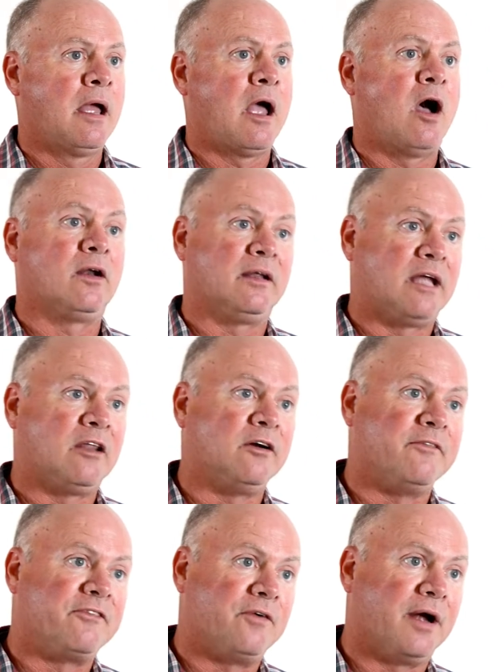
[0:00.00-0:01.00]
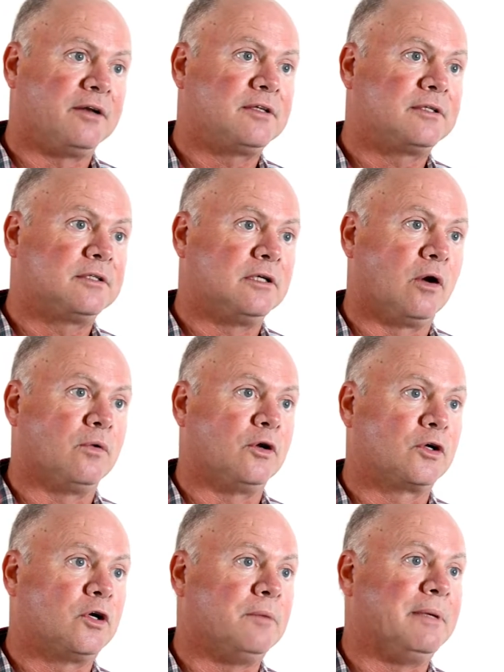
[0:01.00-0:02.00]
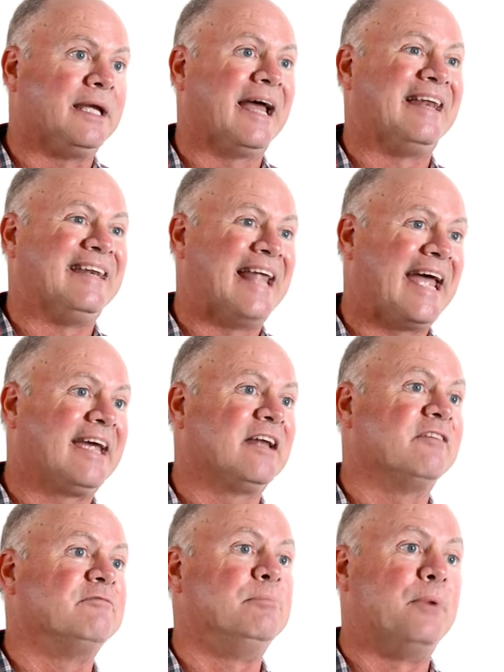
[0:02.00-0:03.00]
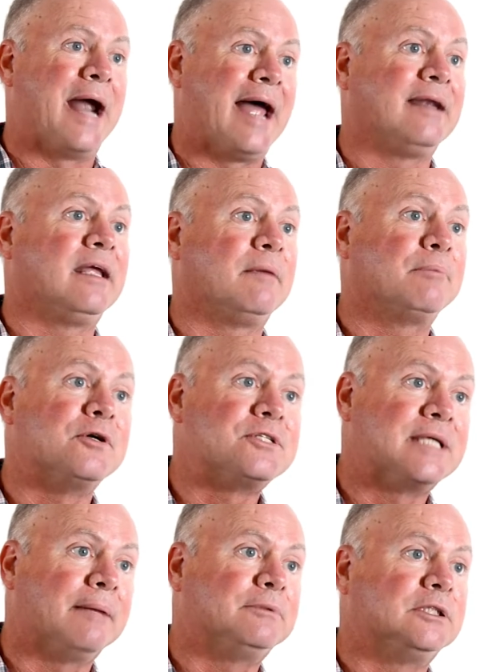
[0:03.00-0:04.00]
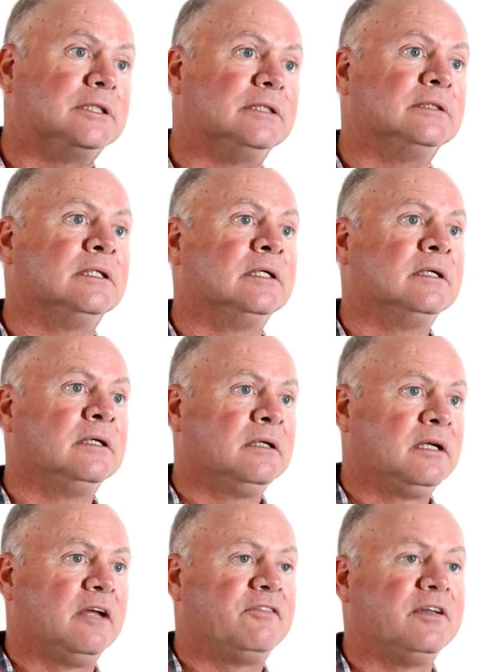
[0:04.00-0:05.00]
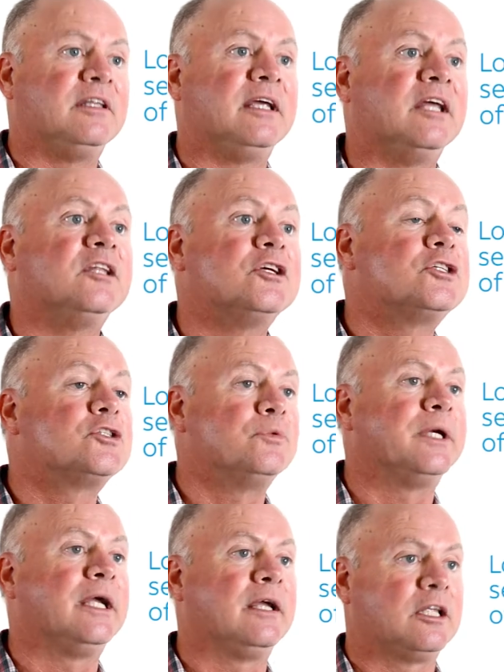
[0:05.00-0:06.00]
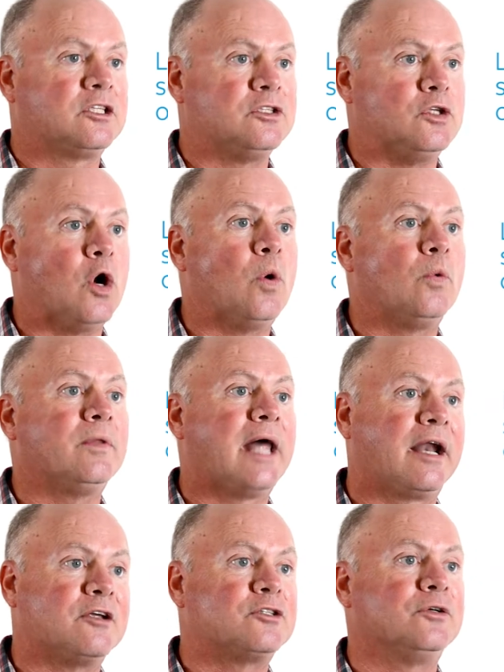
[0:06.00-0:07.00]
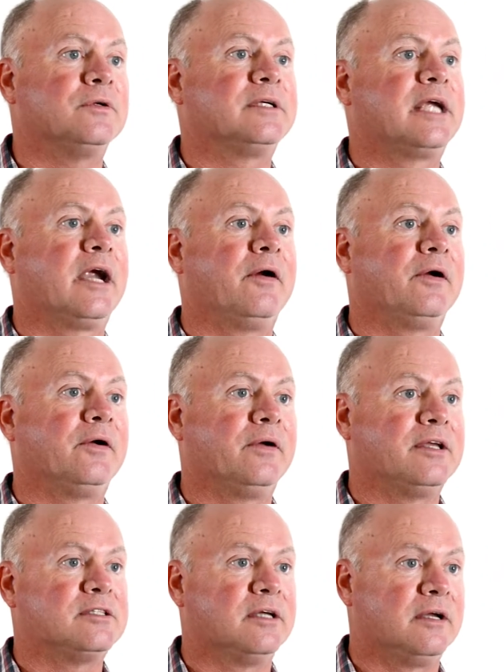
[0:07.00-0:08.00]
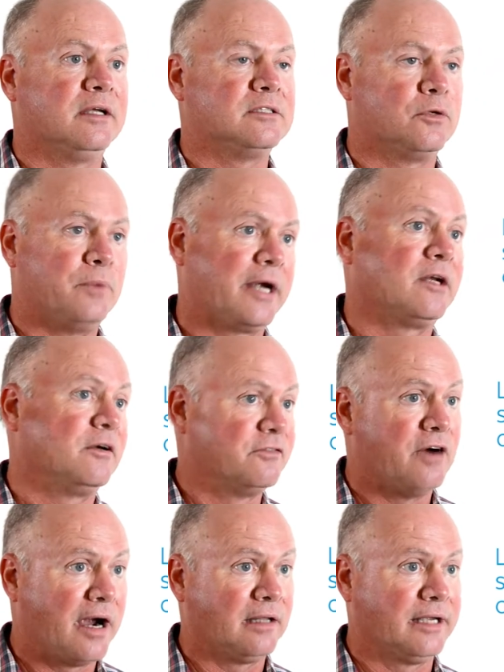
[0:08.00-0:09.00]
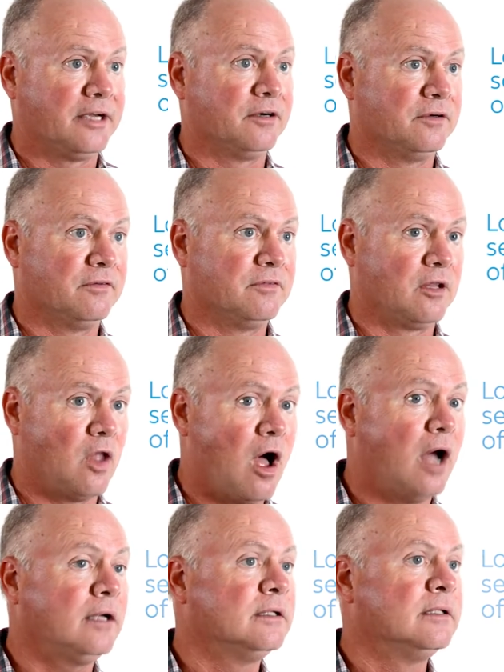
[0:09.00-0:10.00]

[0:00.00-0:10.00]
On another front, you know, there could be a negative branding perception if in the industry it's known that a certain carrier is a, is a regular violator of the law